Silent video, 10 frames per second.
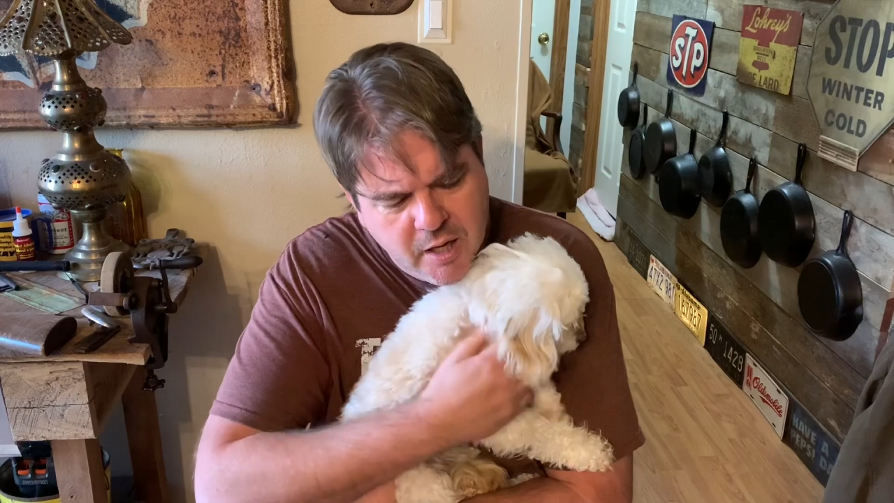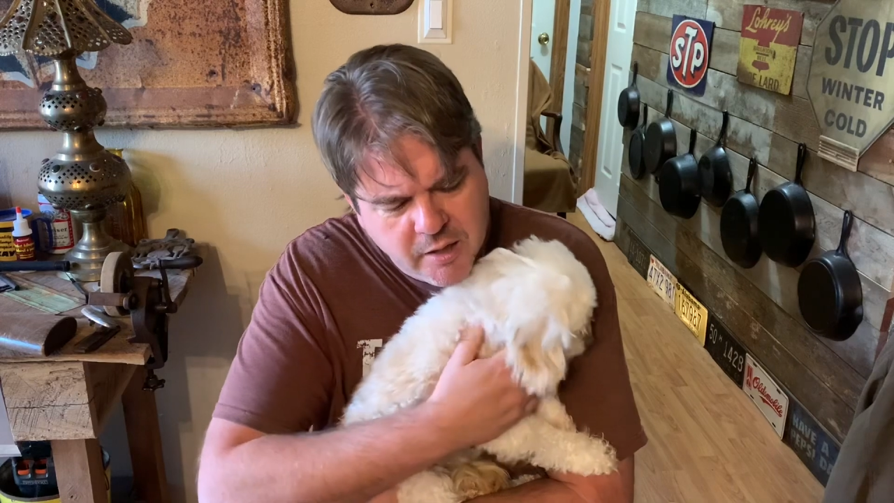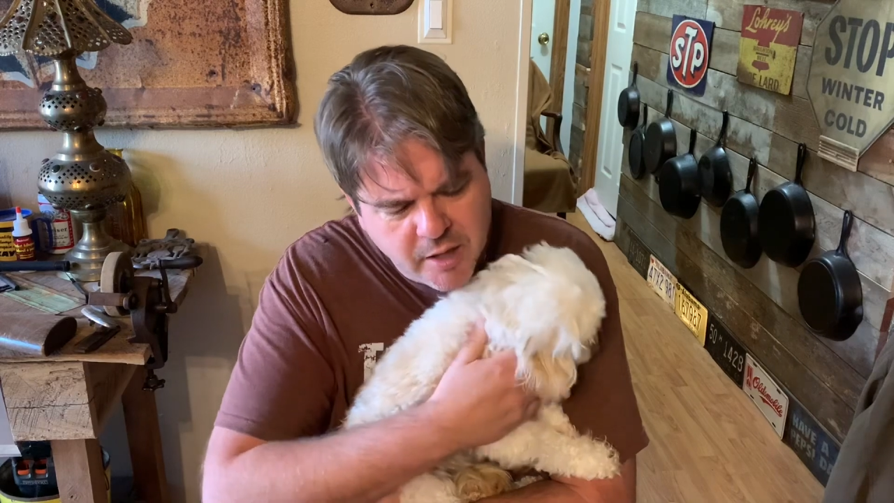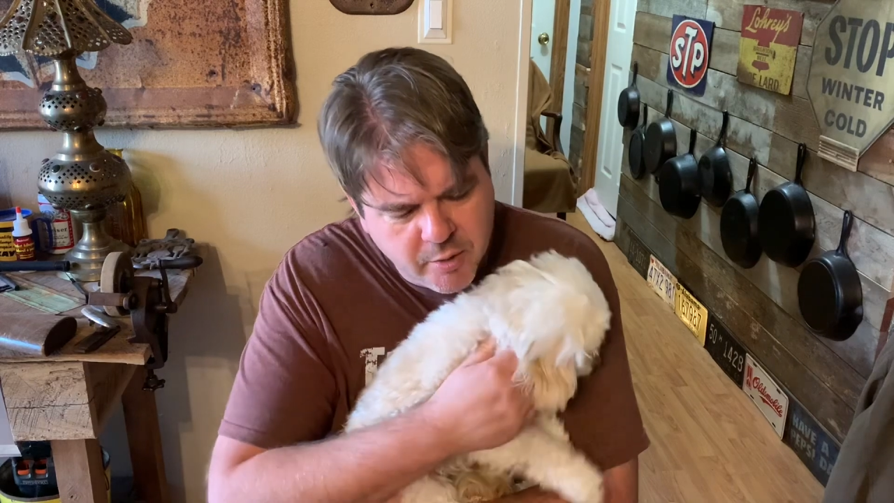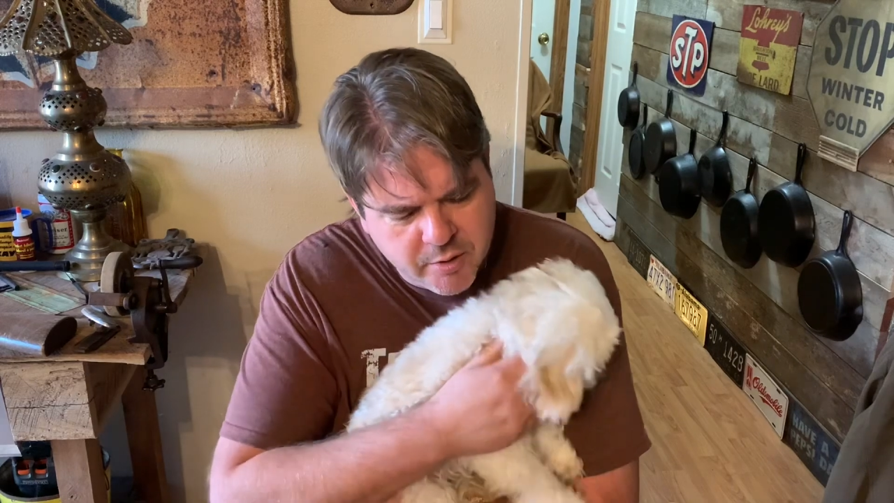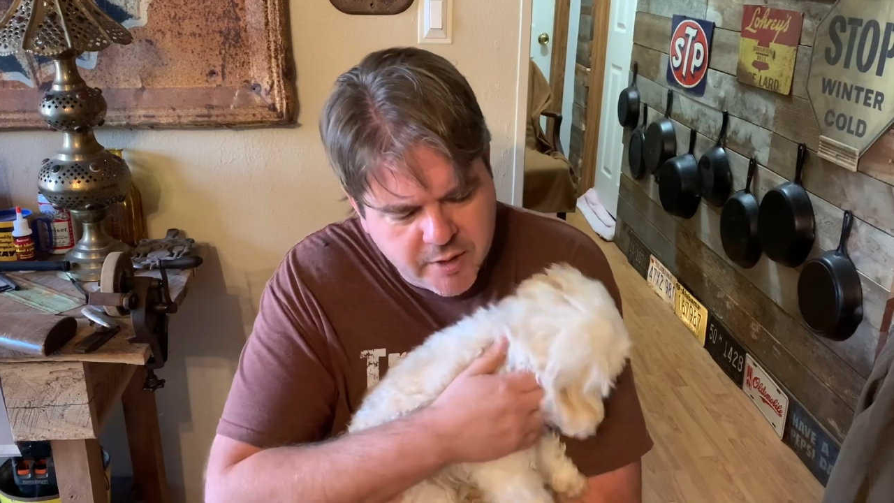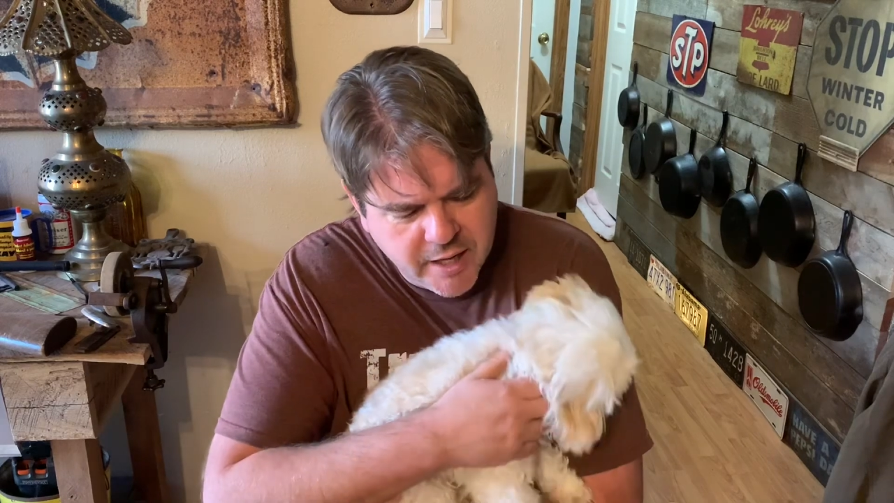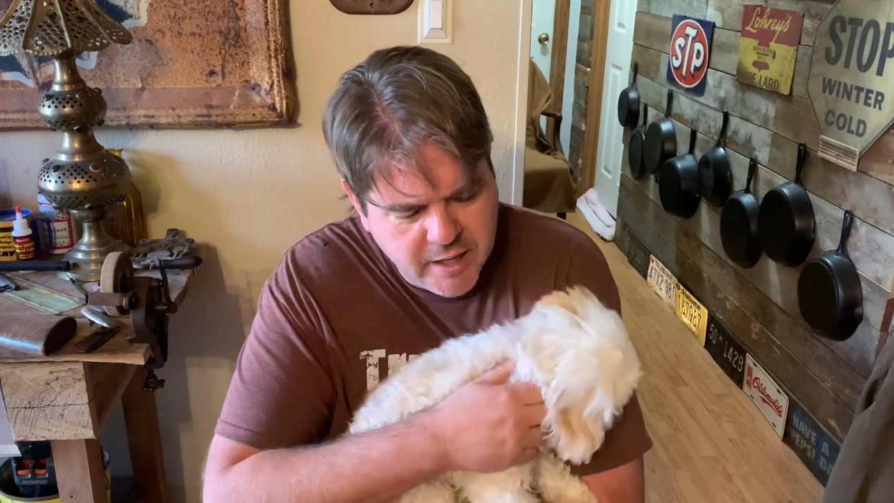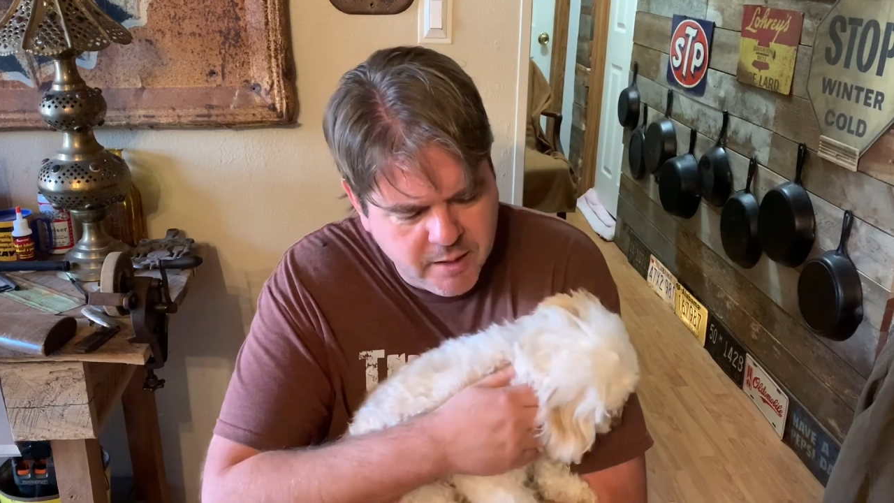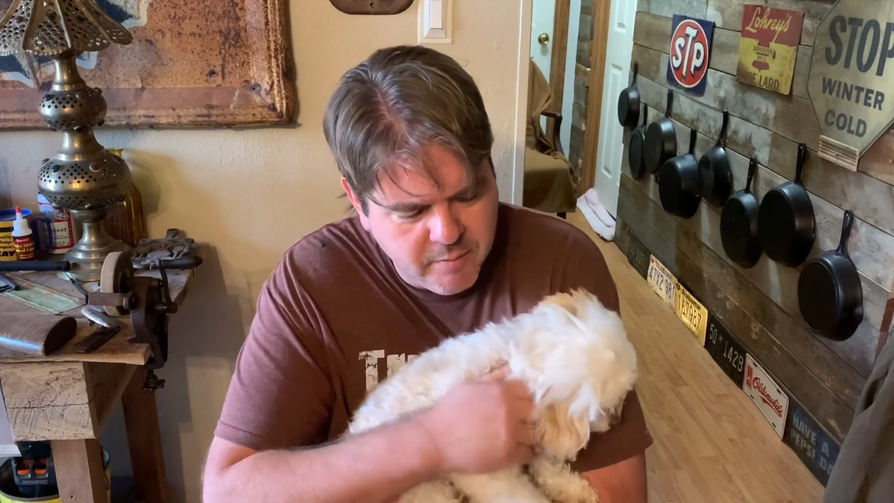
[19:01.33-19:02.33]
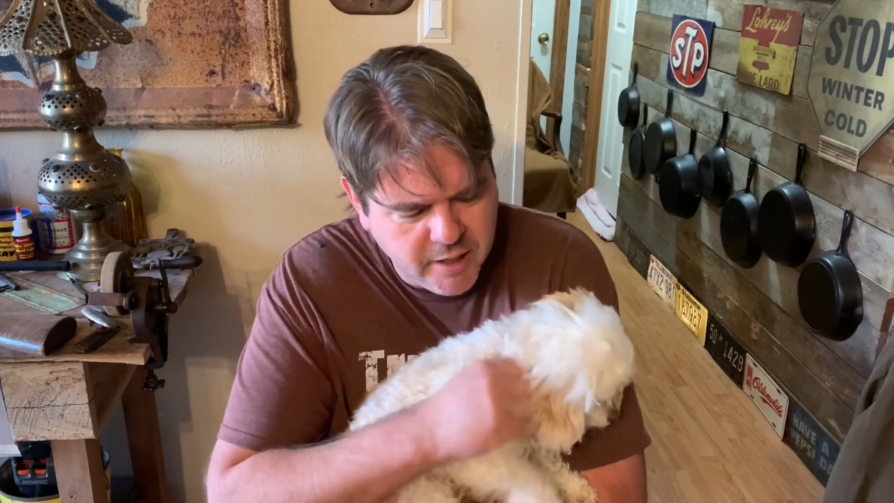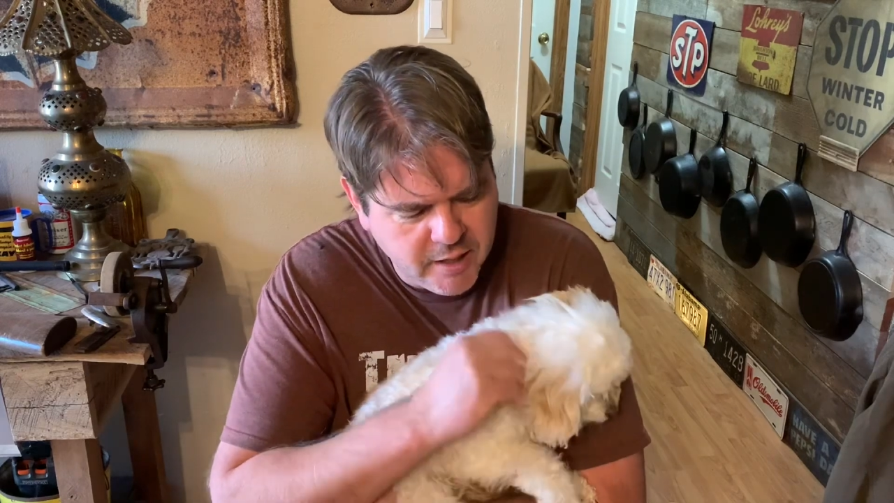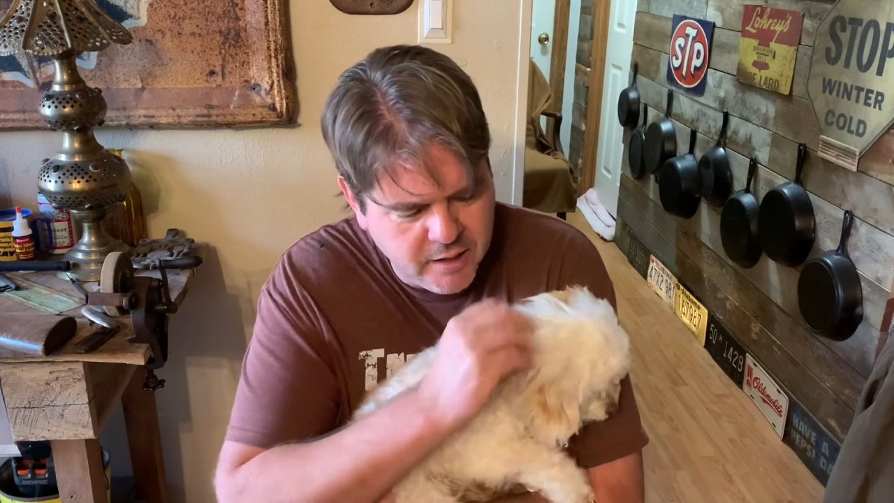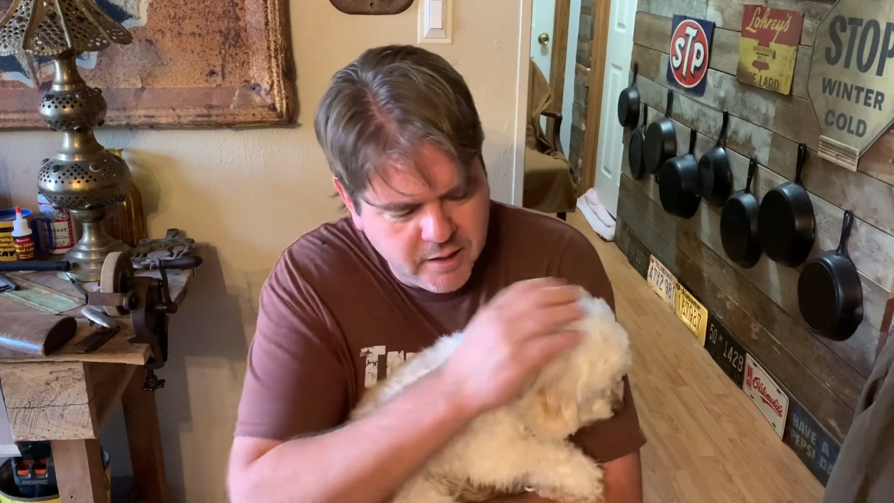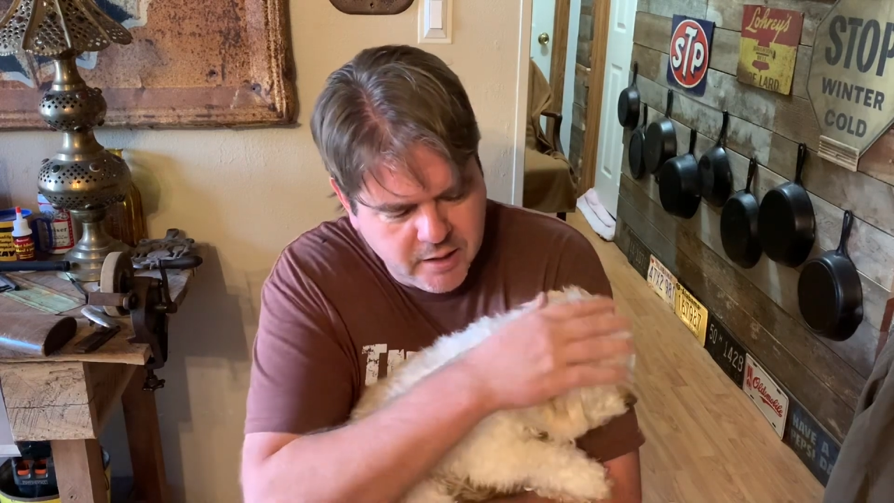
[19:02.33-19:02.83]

Notre Dame and